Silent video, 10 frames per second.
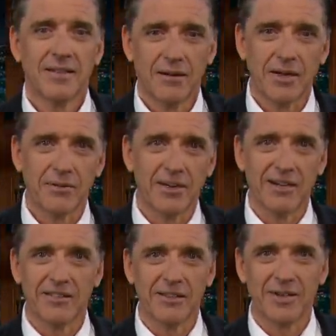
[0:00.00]
I'm like,
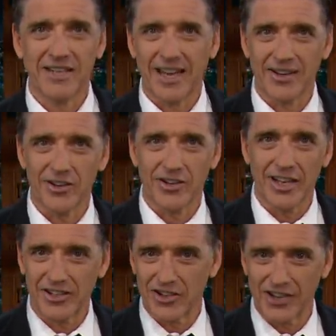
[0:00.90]
"Well, you weren't that good.
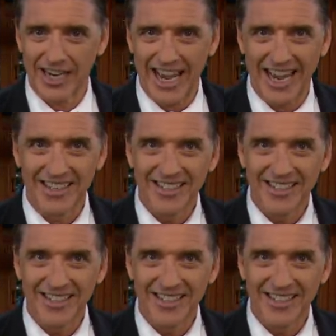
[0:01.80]
Let's do it again."